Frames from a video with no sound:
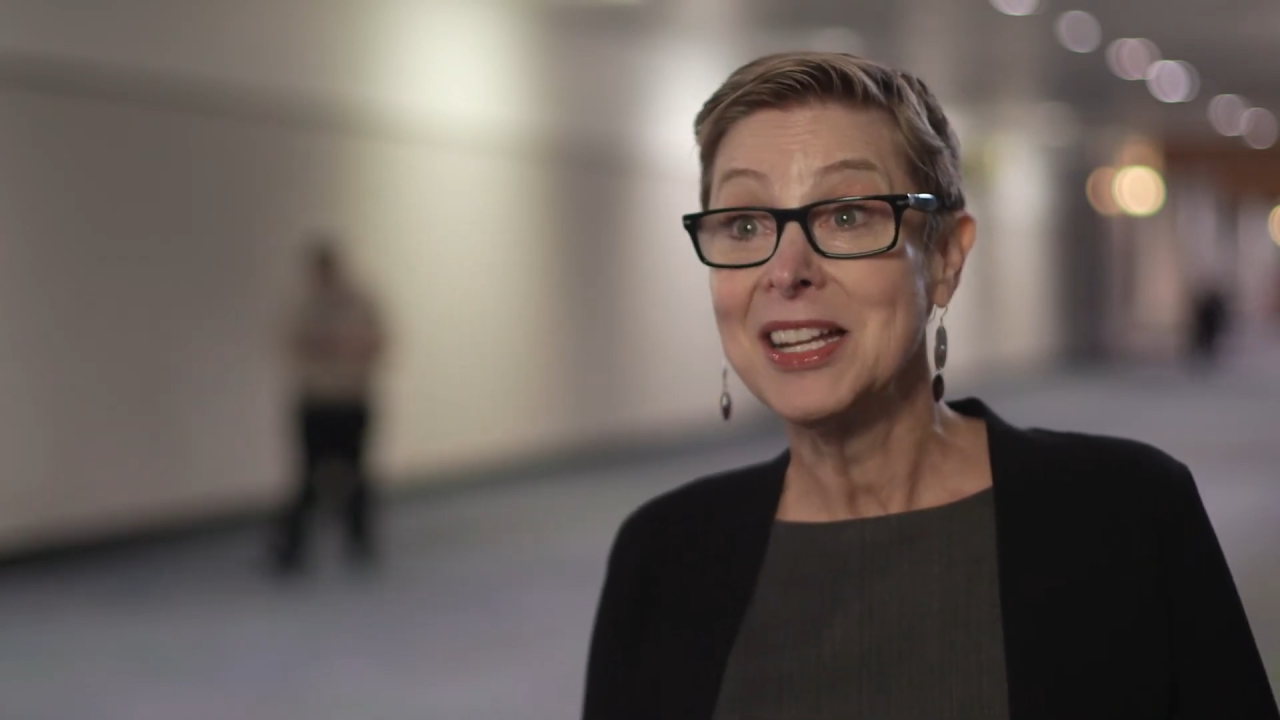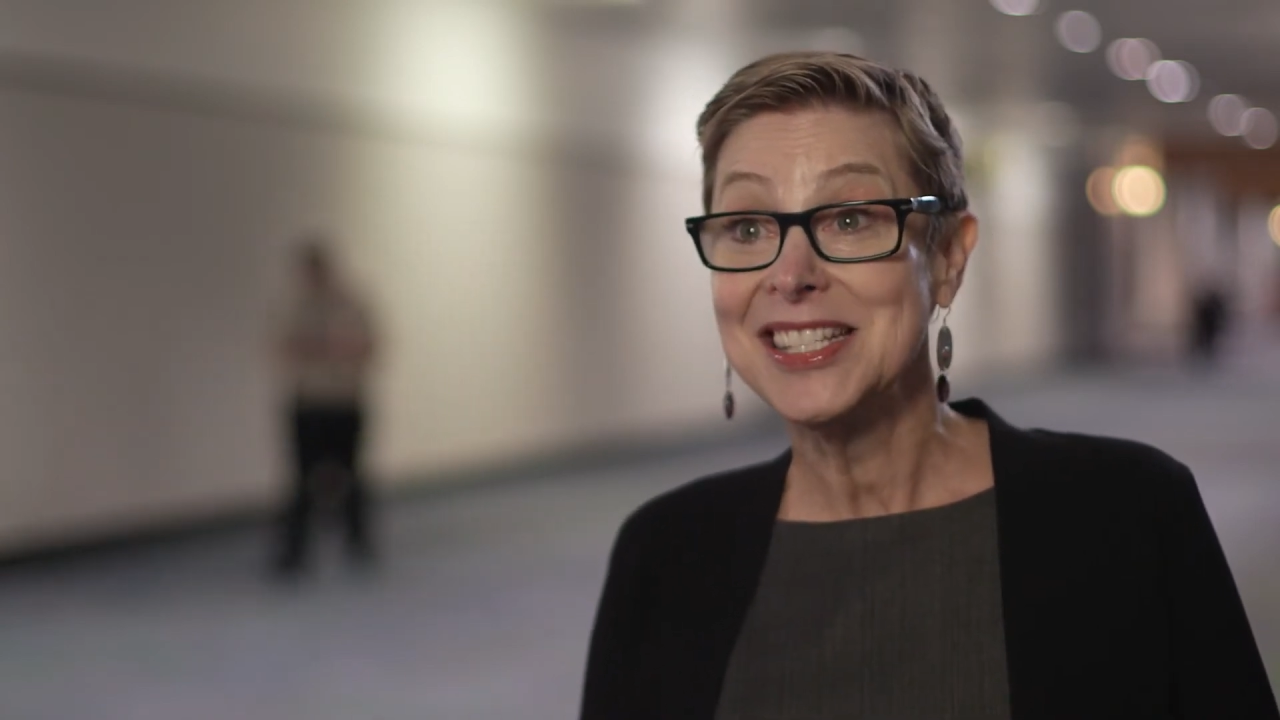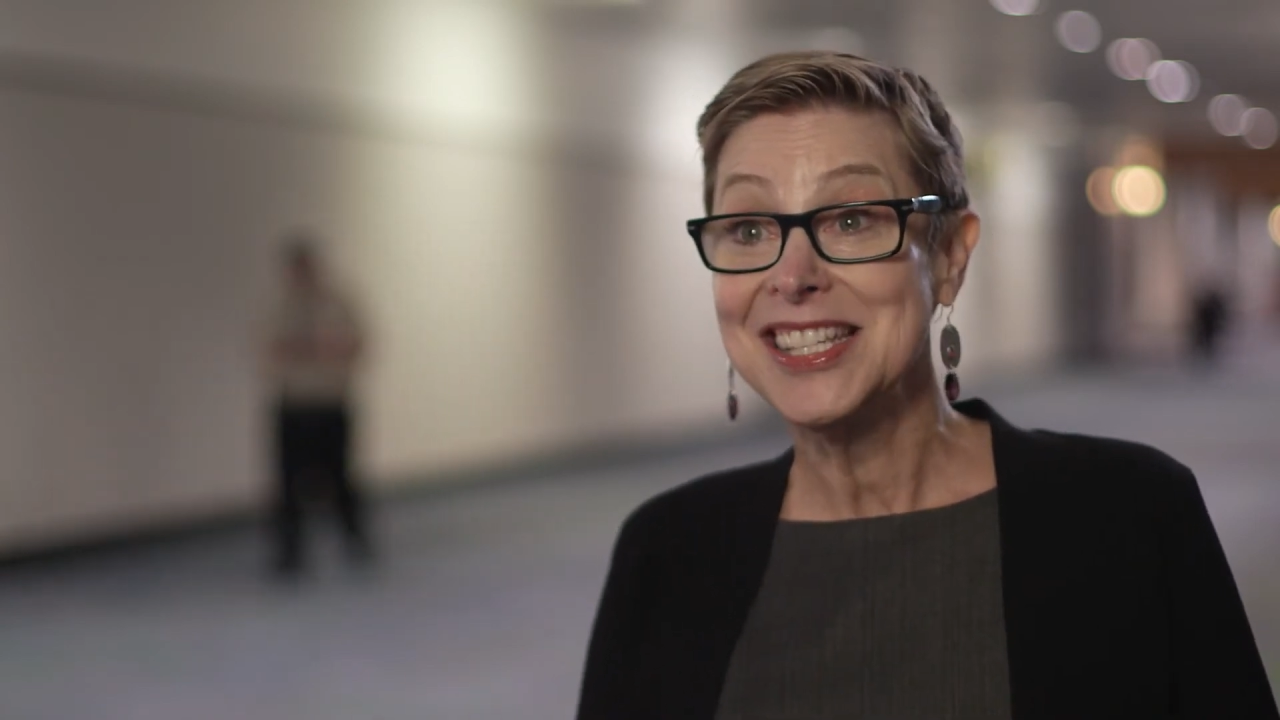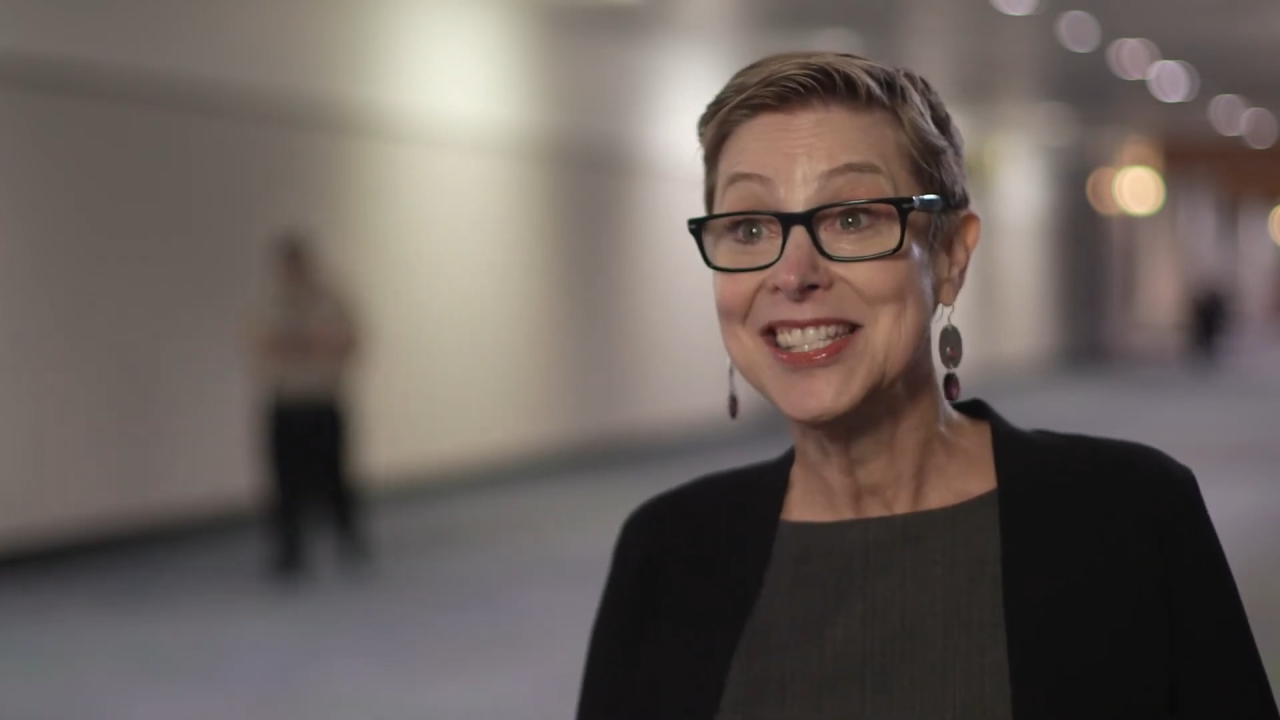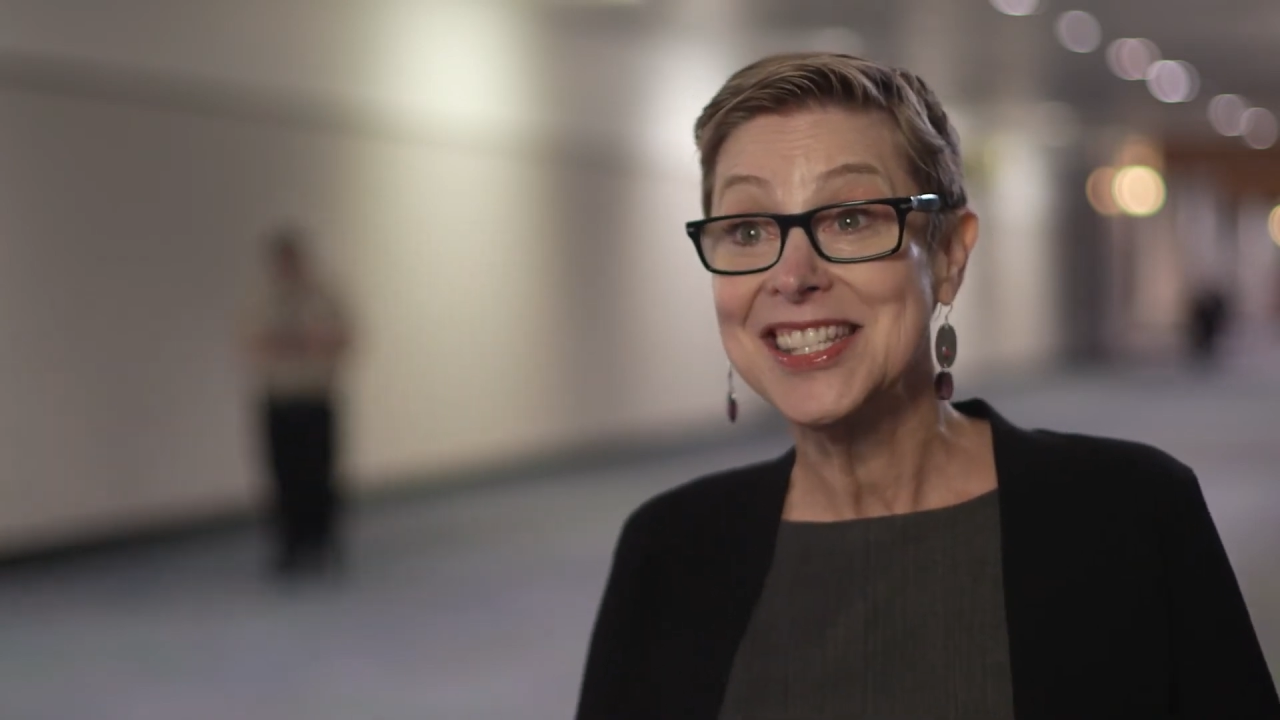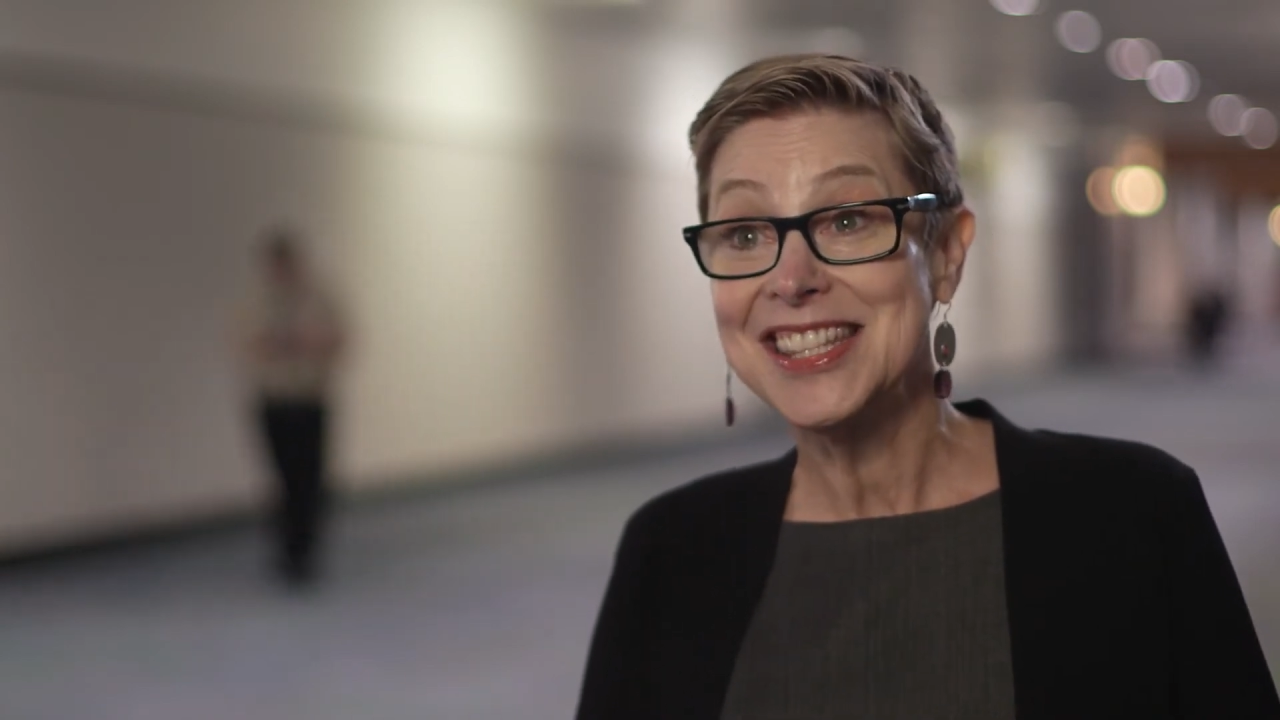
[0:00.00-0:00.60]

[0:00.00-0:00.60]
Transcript: medicines